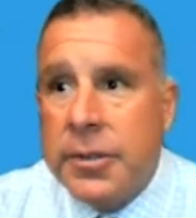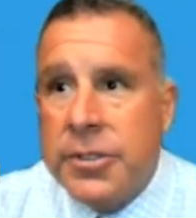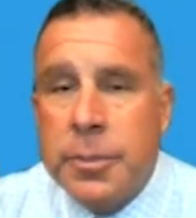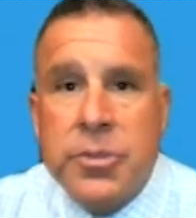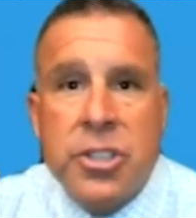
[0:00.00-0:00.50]

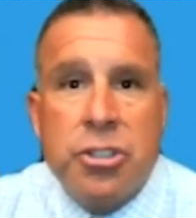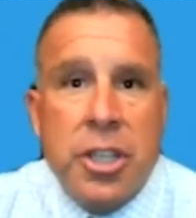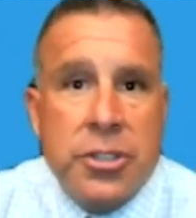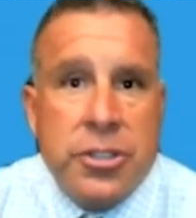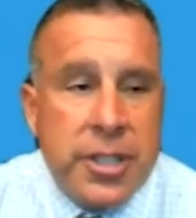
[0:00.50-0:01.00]
there's some
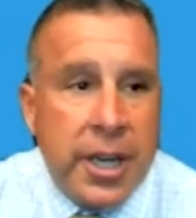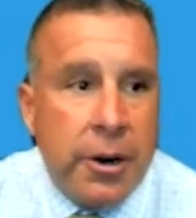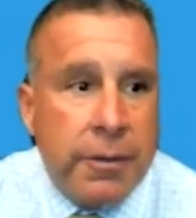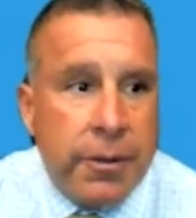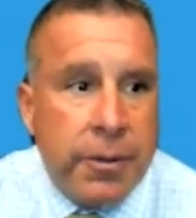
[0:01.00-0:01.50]
suggestions out
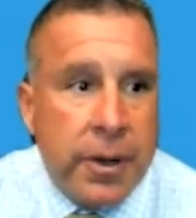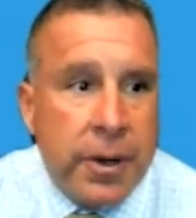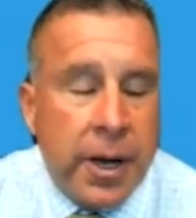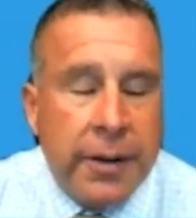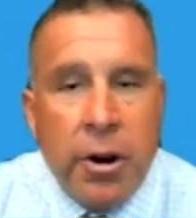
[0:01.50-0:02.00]
of
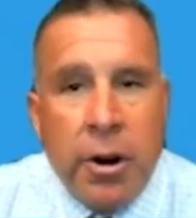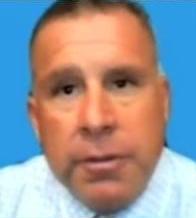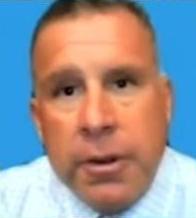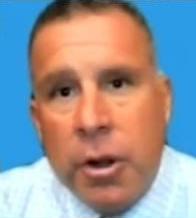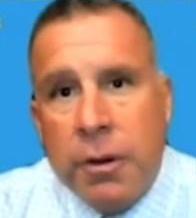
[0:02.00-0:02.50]
a
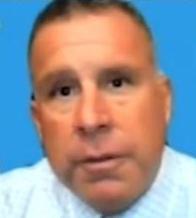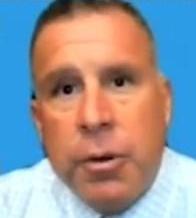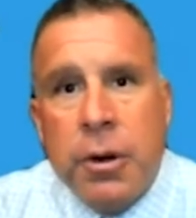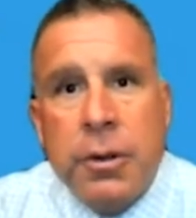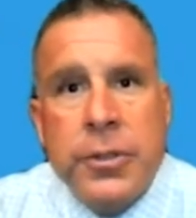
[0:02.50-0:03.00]
Harvard Law
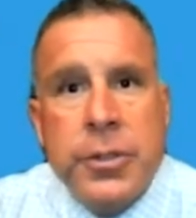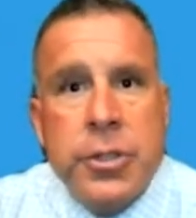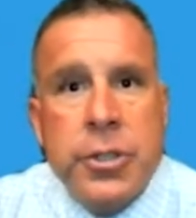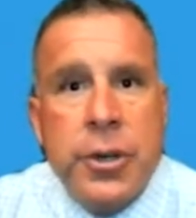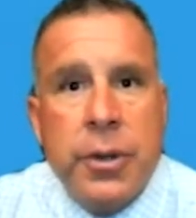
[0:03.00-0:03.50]
Review article
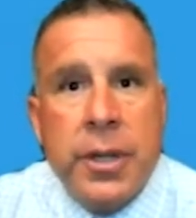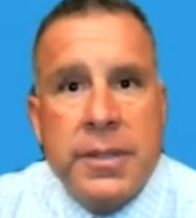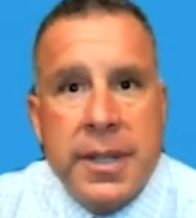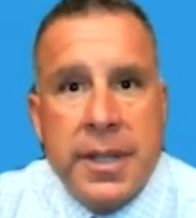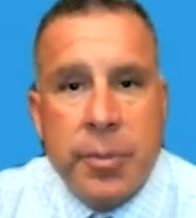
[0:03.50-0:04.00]
years ago
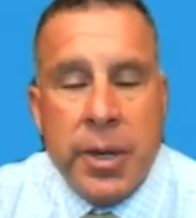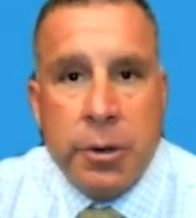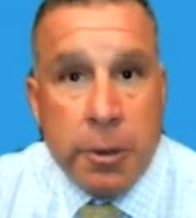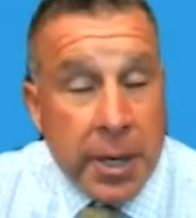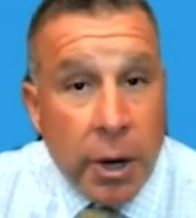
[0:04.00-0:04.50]
that said that we
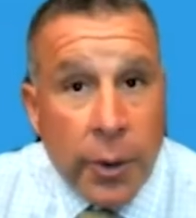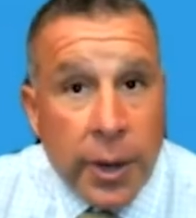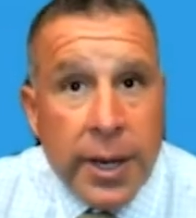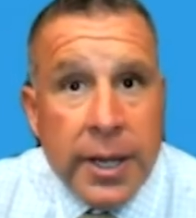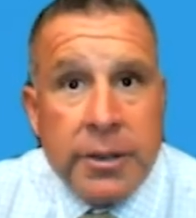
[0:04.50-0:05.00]
could be
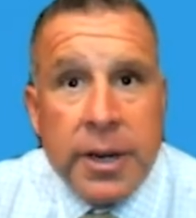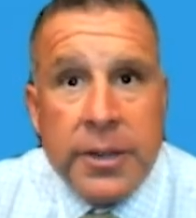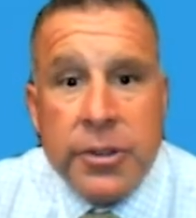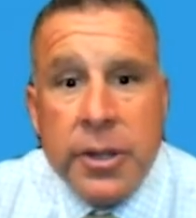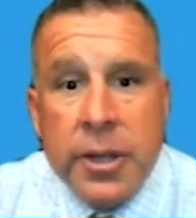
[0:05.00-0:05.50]
going in that
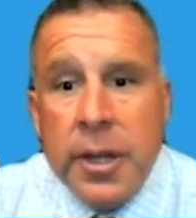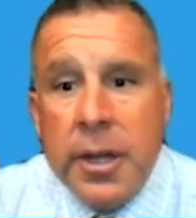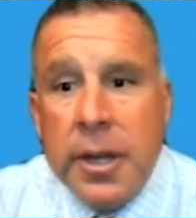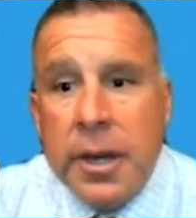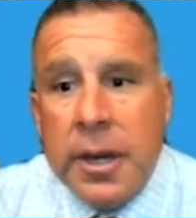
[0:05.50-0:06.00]
direction.
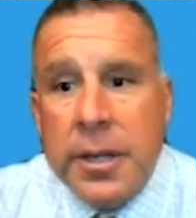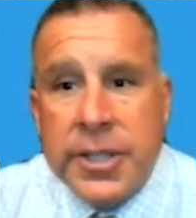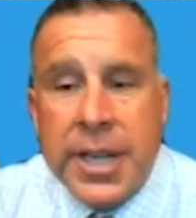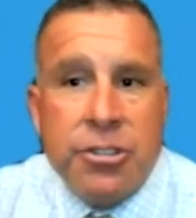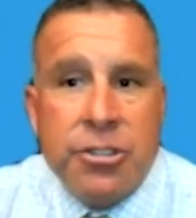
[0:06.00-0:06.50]
And
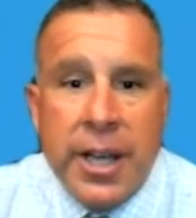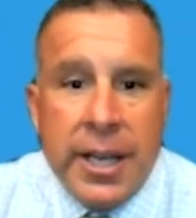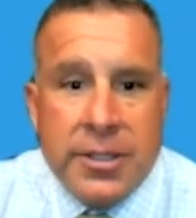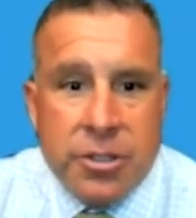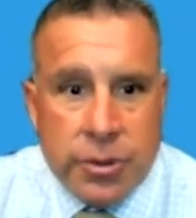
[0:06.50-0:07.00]
there's actually a
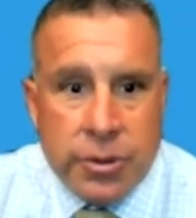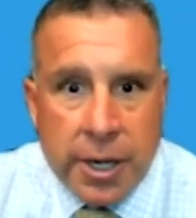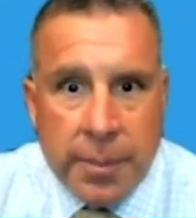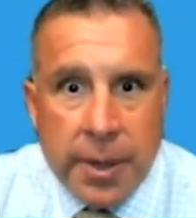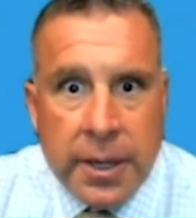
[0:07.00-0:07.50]
case that we'll
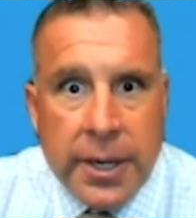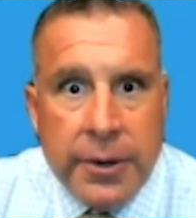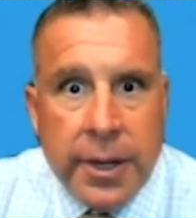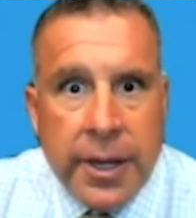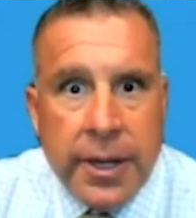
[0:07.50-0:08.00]
talk about
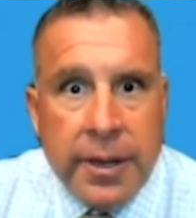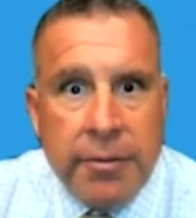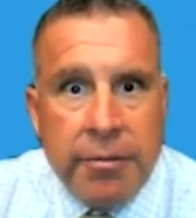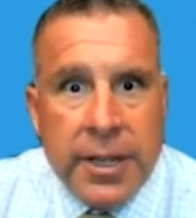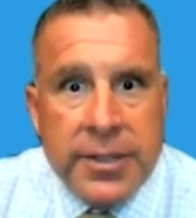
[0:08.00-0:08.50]
later
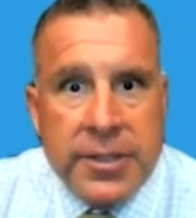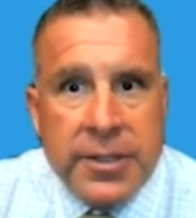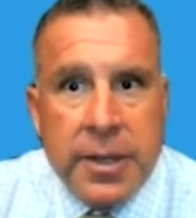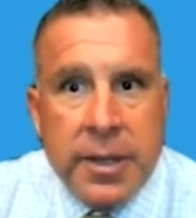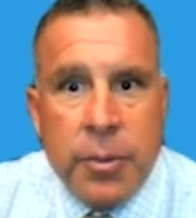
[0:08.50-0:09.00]
that
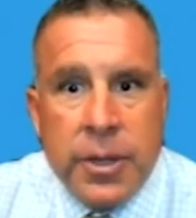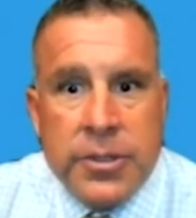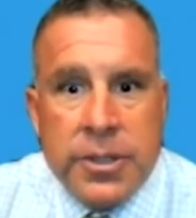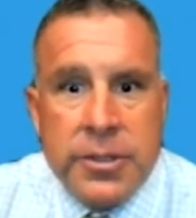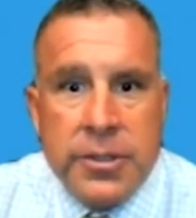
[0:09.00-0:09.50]
raises a
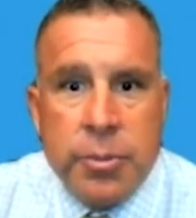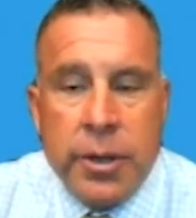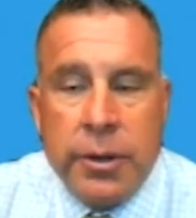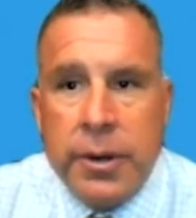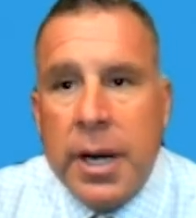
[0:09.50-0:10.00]
question as to
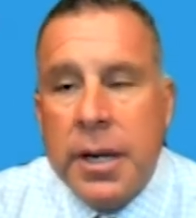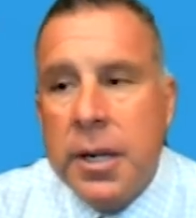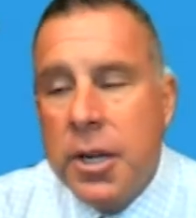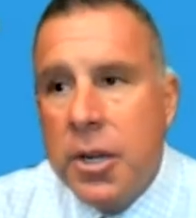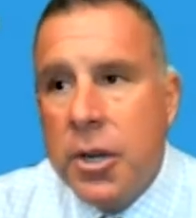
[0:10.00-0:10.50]
whether or not
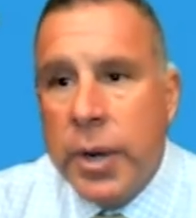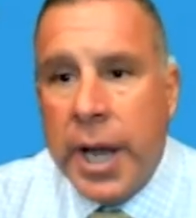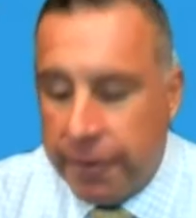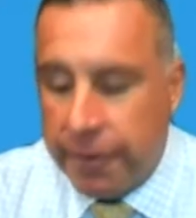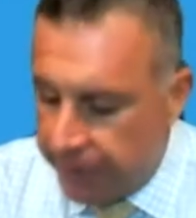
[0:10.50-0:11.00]
we
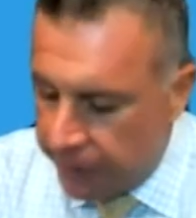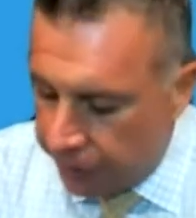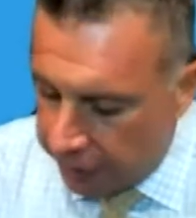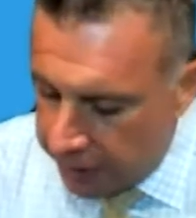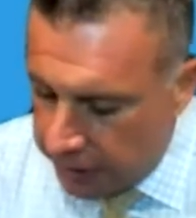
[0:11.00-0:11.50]
have a
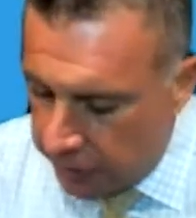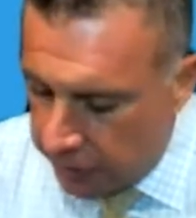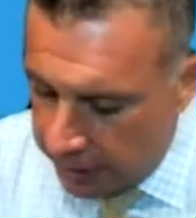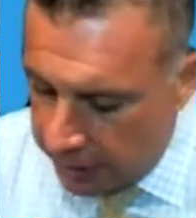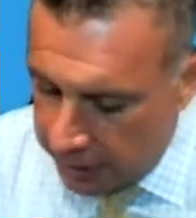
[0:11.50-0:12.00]
fiduciary
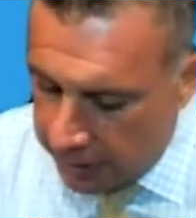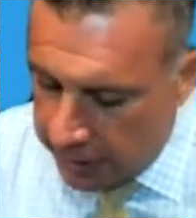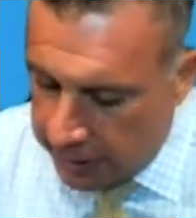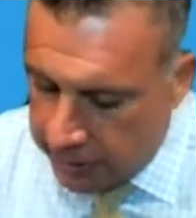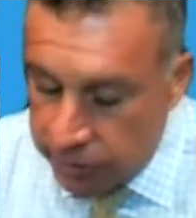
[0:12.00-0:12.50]
duty
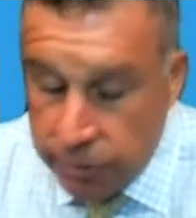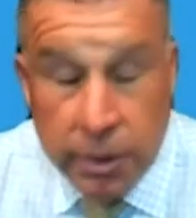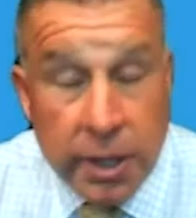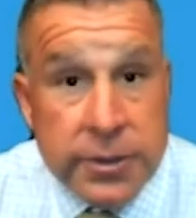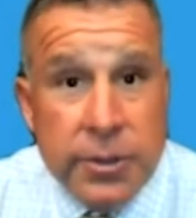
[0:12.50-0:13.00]

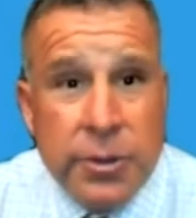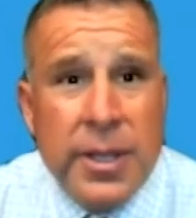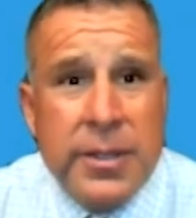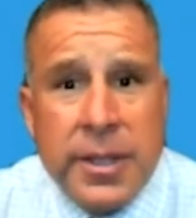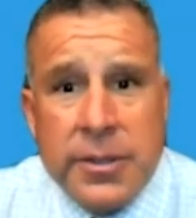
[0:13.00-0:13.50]
to do
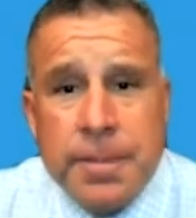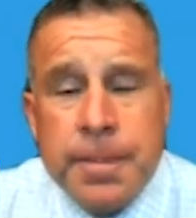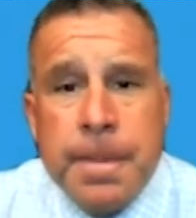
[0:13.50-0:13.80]
these things.